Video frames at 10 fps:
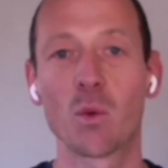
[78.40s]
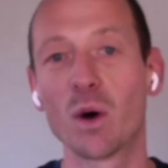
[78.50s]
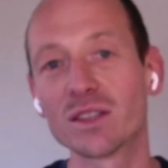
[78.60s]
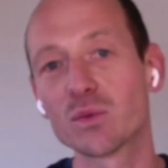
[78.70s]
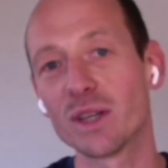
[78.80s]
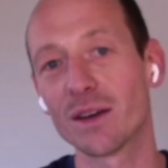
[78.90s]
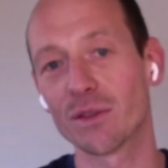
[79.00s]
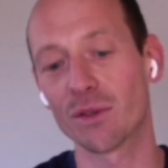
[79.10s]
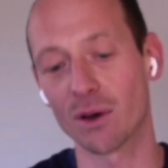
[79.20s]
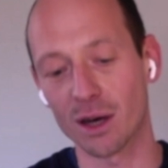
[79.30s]
Now, once we
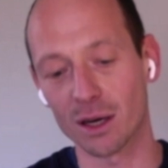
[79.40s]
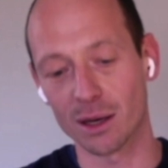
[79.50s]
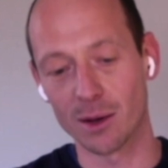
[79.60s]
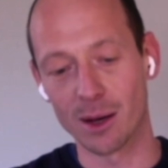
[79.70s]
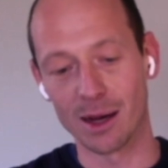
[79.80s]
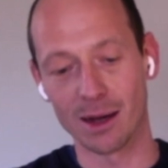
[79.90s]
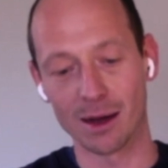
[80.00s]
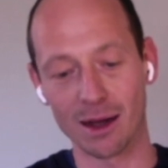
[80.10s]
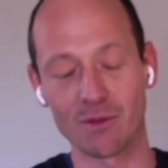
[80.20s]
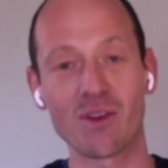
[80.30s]
have thought
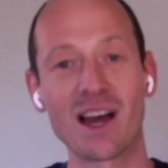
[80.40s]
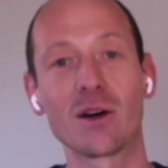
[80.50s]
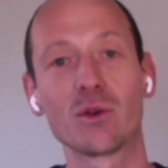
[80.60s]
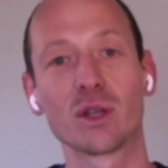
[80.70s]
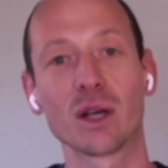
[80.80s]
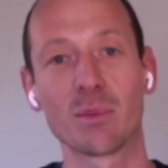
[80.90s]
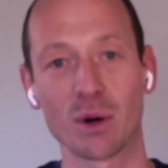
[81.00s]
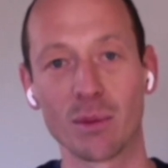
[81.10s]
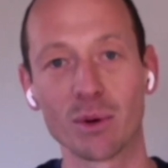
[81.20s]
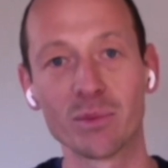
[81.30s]
and found a
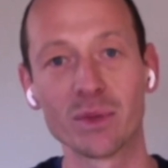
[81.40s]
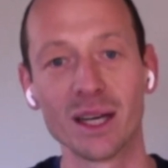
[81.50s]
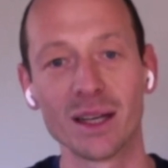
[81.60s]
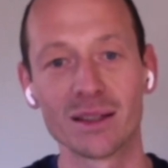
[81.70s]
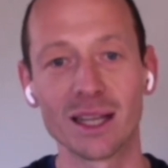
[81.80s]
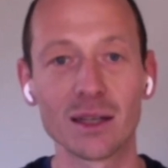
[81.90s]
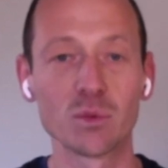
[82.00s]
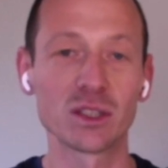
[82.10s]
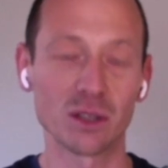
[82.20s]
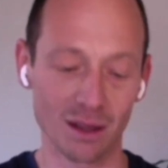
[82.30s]
problem,
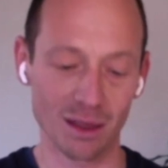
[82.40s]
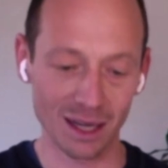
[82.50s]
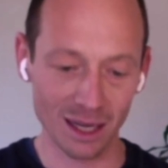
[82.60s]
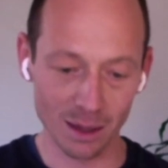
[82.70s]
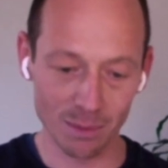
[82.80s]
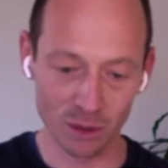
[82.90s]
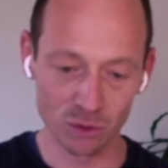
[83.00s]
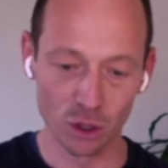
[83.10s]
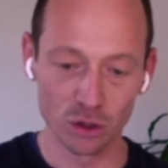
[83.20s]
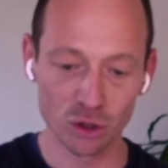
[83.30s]
then we start thinking
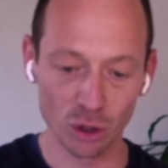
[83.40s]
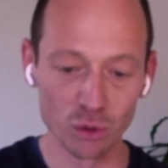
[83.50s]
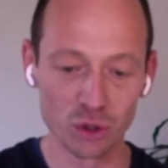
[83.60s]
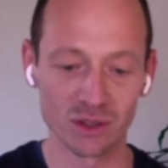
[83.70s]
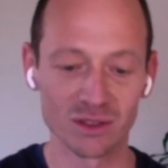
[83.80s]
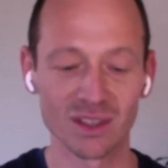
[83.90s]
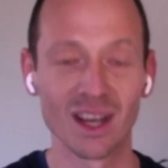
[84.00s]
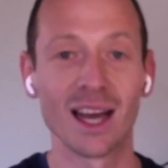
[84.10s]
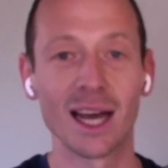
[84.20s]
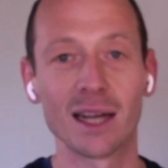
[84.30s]
about
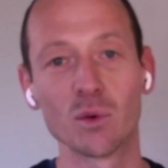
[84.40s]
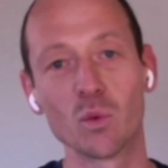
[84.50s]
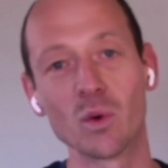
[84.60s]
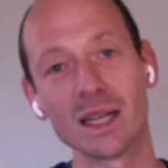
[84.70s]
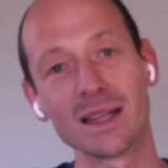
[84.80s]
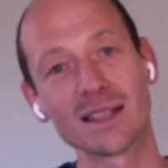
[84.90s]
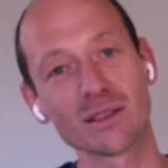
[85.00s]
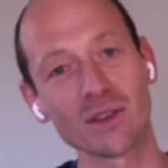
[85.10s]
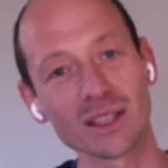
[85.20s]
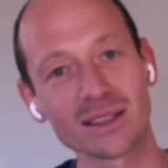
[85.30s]
solutions. And
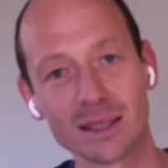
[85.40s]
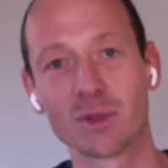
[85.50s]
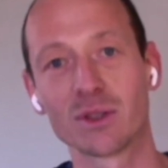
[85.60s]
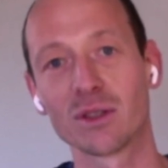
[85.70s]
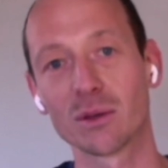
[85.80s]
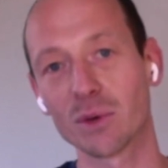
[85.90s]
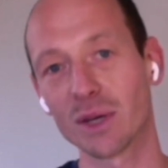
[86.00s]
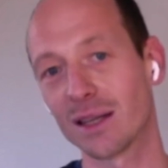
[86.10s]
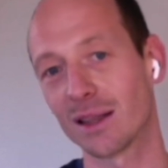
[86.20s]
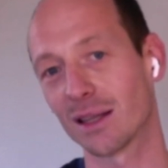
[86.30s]
this is very similar to the
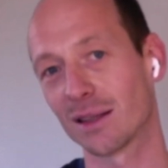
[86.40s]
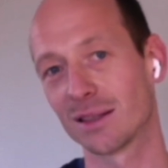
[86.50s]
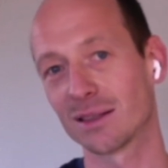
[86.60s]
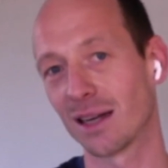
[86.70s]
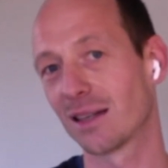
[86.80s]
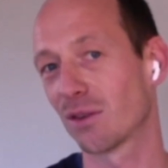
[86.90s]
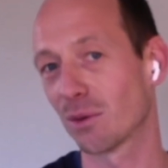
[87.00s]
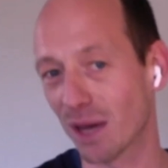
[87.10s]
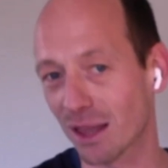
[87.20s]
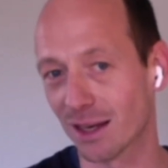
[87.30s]
way that the
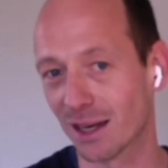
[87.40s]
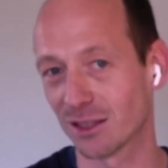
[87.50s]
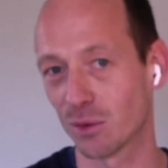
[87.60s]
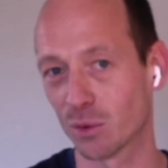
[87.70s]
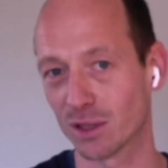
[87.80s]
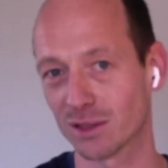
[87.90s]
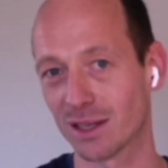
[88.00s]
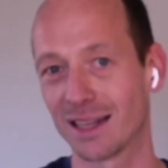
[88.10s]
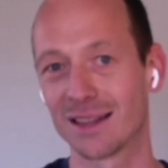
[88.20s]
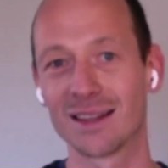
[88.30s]
scientific method actually
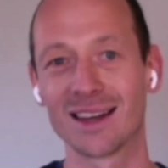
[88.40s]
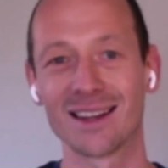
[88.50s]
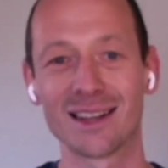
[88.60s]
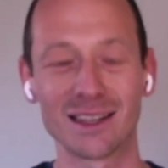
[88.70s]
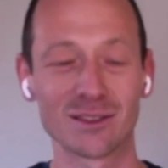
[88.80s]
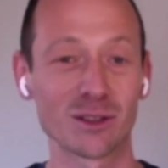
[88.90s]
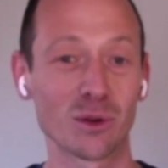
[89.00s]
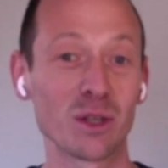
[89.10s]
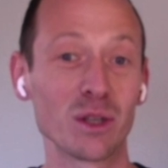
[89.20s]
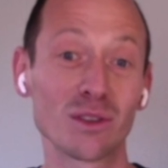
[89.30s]
works. And
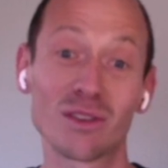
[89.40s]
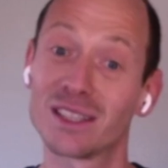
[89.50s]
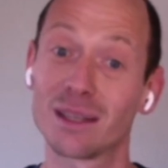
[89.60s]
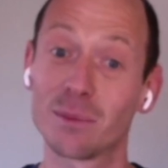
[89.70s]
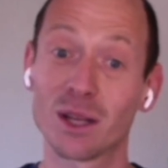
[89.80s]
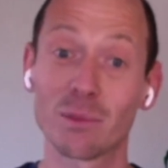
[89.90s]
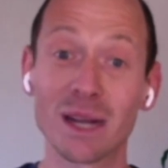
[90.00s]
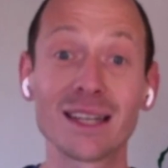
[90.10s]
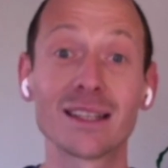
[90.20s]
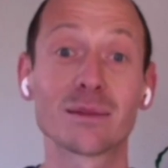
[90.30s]
so we use a very similar
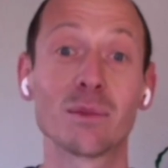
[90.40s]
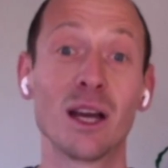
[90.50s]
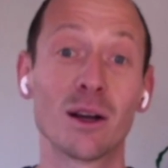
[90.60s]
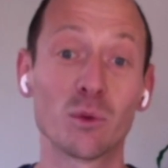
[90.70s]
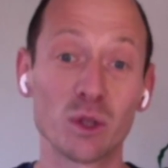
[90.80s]
mechanism.